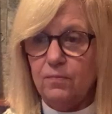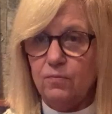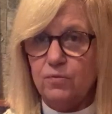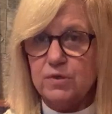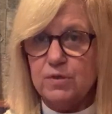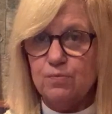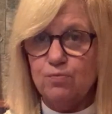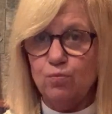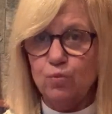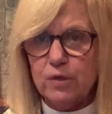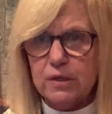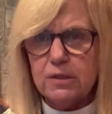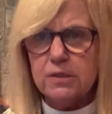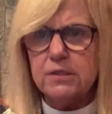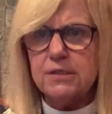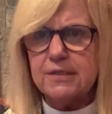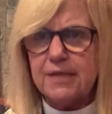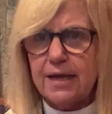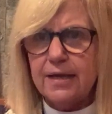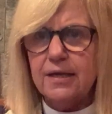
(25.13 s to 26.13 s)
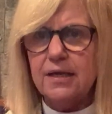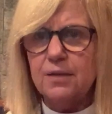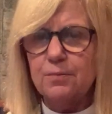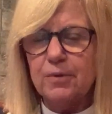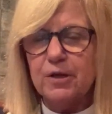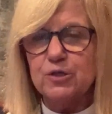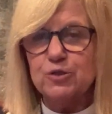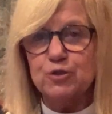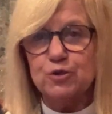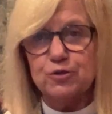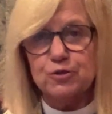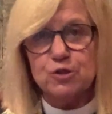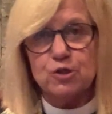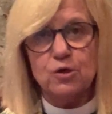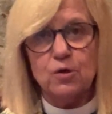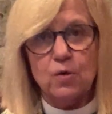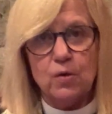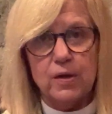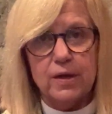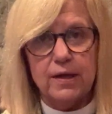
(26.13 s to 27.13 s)
was real steady in my church
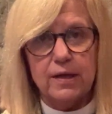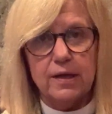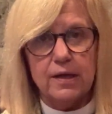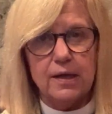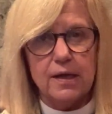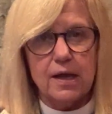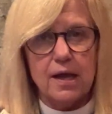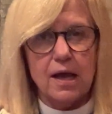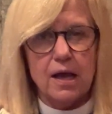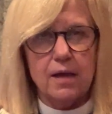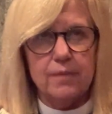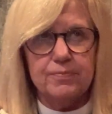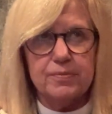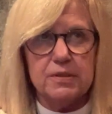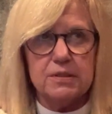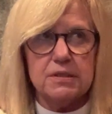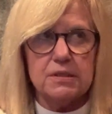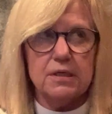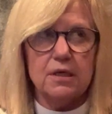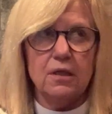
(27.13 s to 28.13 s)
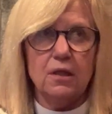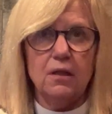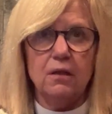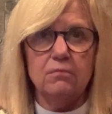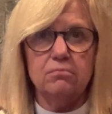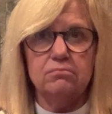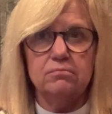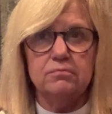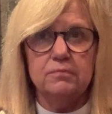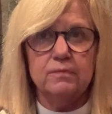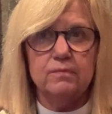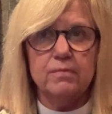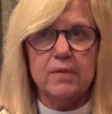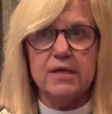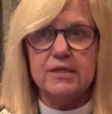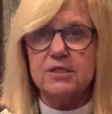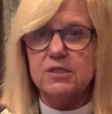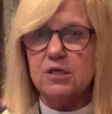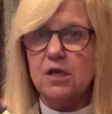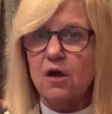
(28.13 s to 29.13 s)
going up until my
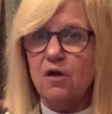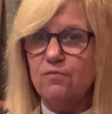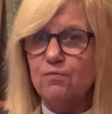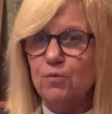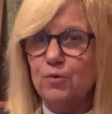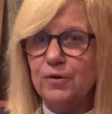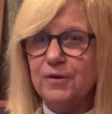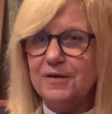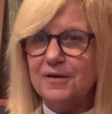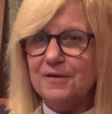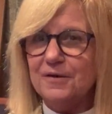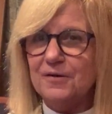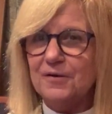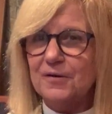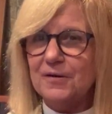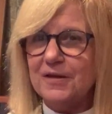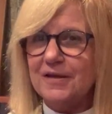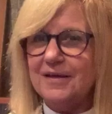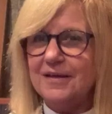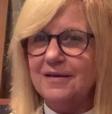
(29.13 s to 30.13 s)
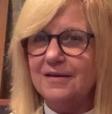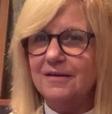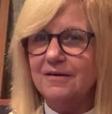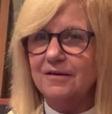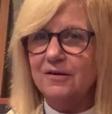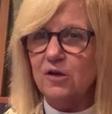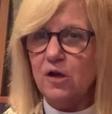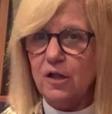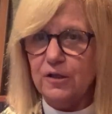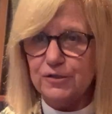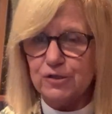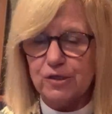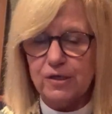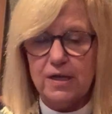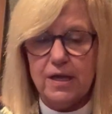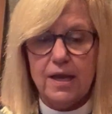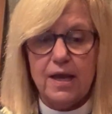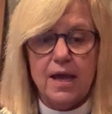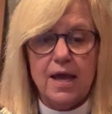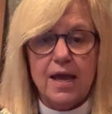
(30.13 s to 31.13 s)
sophomore year in college.
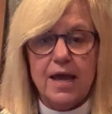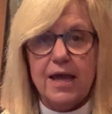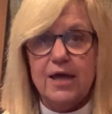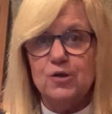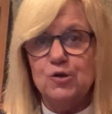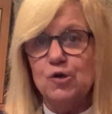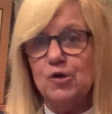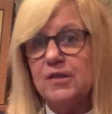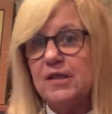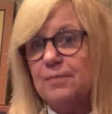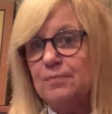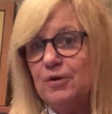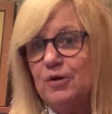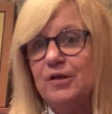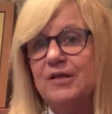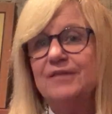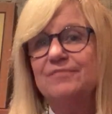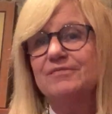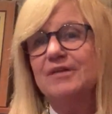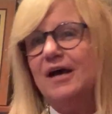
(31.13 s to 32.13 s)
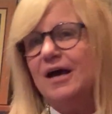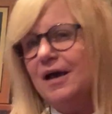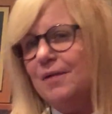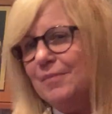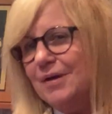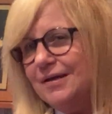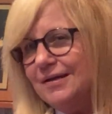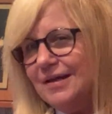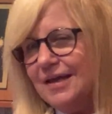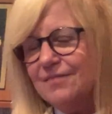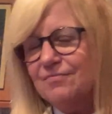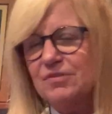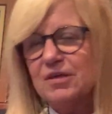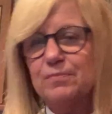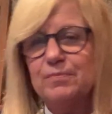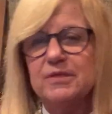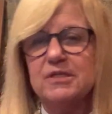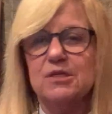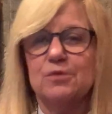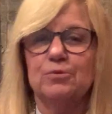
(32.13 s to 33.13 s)
And during that period of time, I'd left the
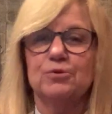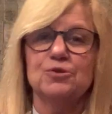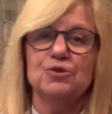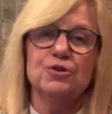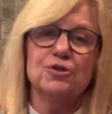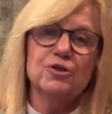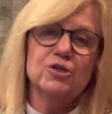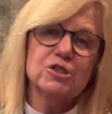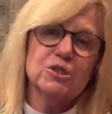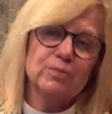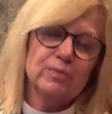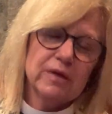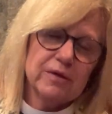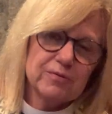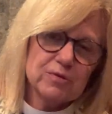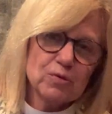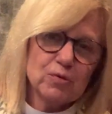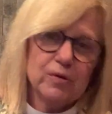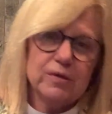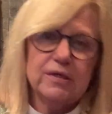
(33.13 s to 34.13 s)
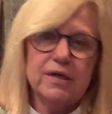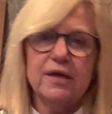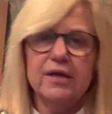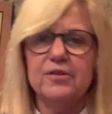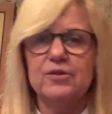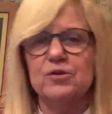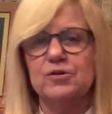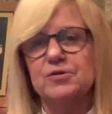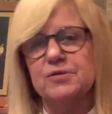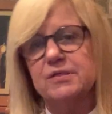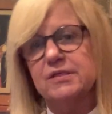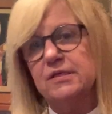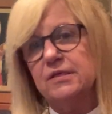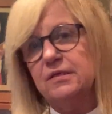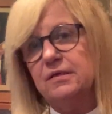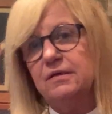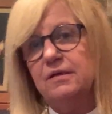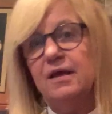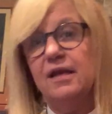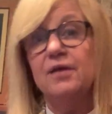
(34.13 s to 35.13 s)
Episcopal Church, but I was going to others.
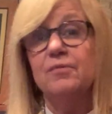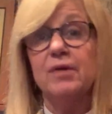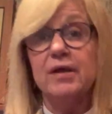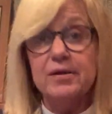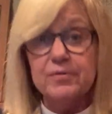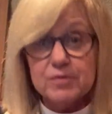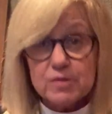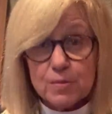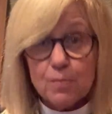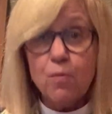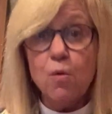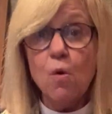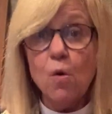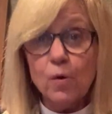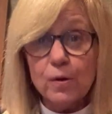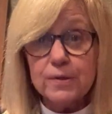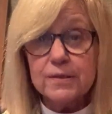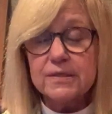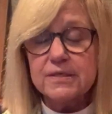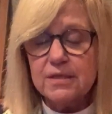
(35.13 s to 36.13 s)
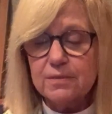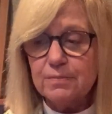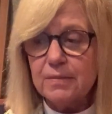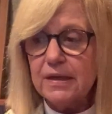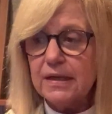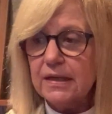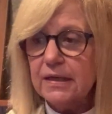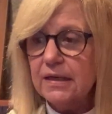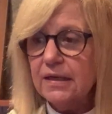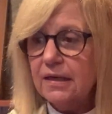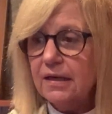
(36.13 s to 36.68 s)
And anyway, it was important to me.